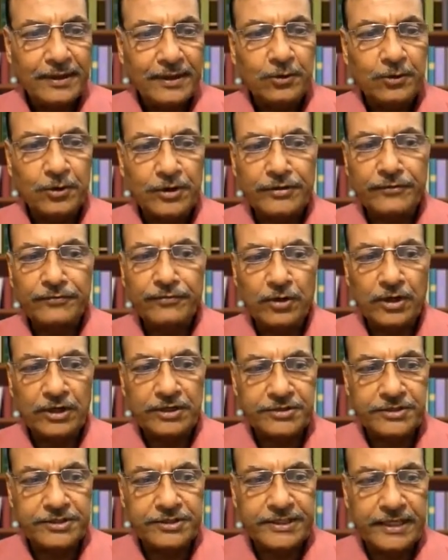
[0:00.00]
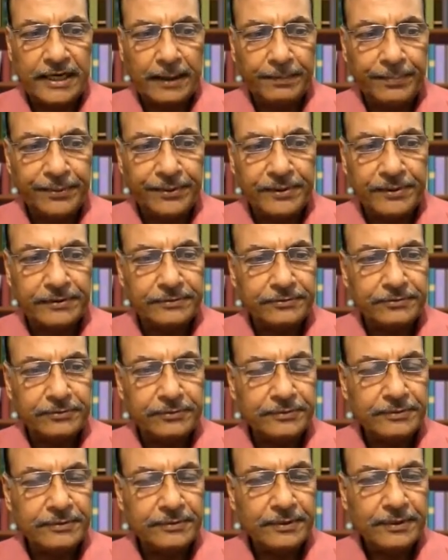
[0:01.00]
looking for a
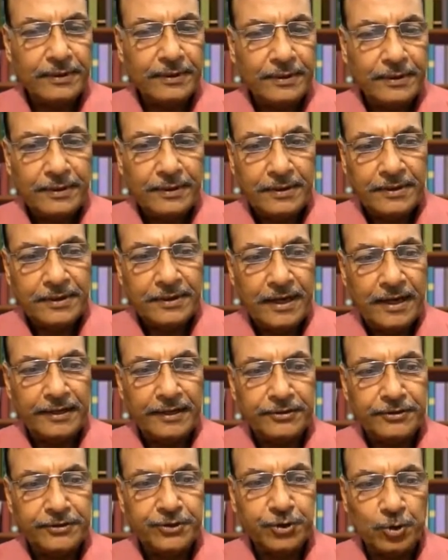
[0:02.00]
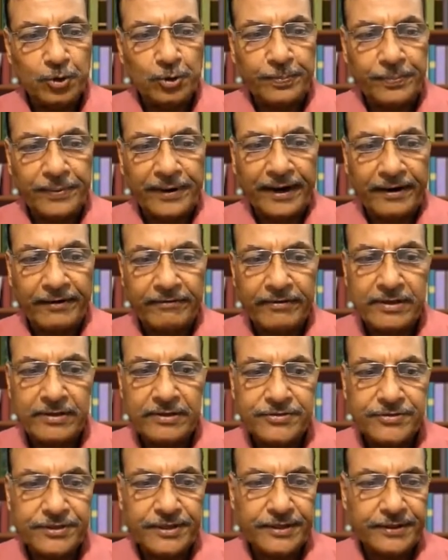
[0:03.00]
chaperone, ensure
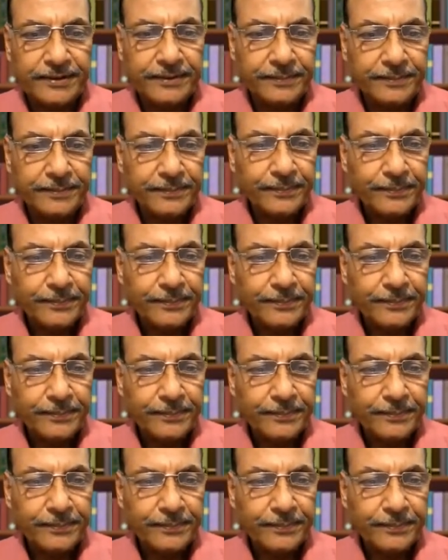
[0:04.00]
privacy,